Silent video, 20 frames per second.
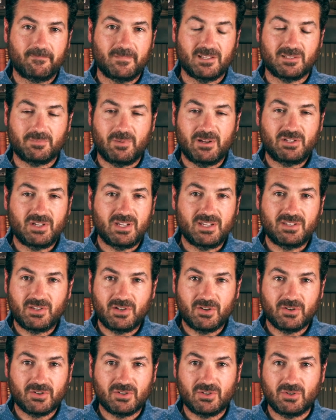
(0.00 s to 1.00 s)
It's much
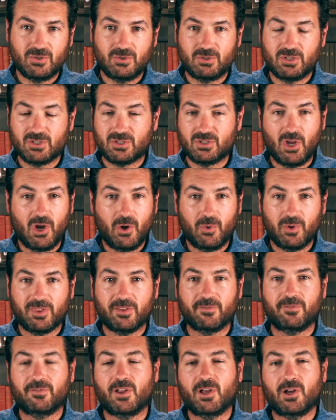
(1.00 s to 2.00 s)
easier to just go with
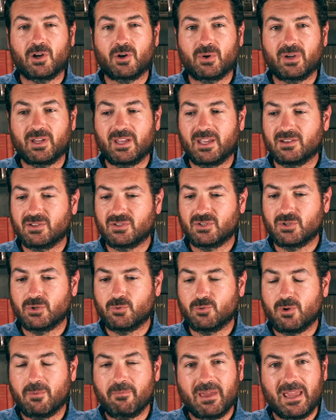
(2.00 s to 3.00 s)
the flow and to
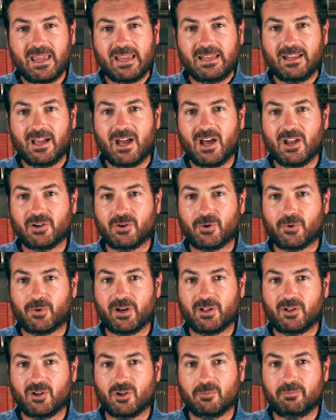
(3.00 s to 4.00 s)
remain
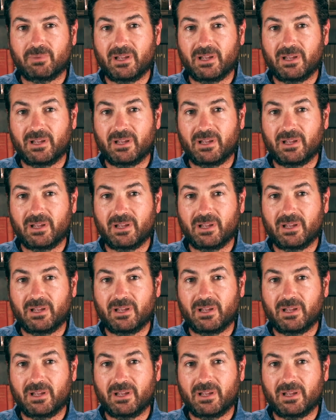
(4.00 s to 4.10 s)
uncritical.